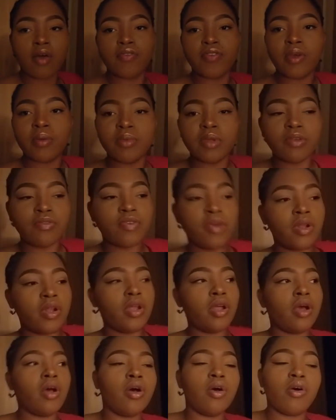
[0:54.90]
I filmed a
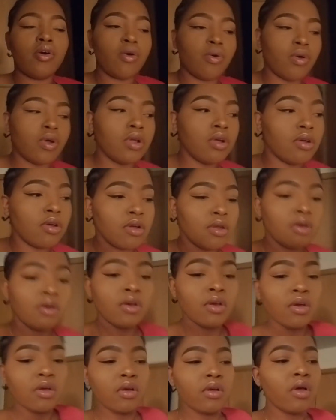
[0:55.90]
video
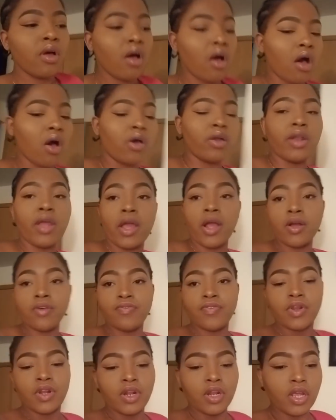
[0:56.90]
on
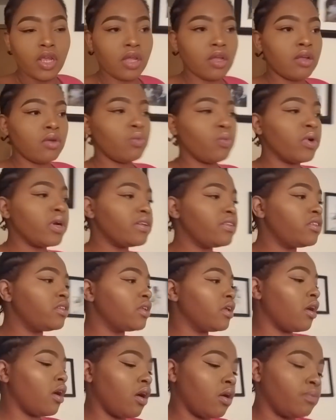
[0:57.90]
Hairfinity. Where's,
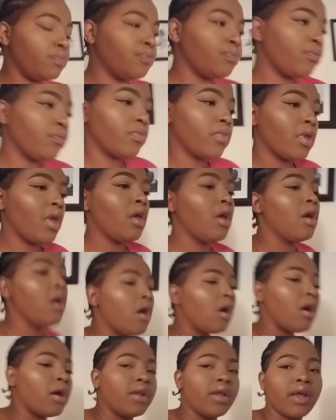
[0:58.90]
oh,
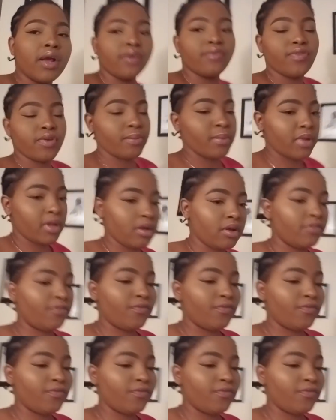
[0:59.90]
on Hairfinity.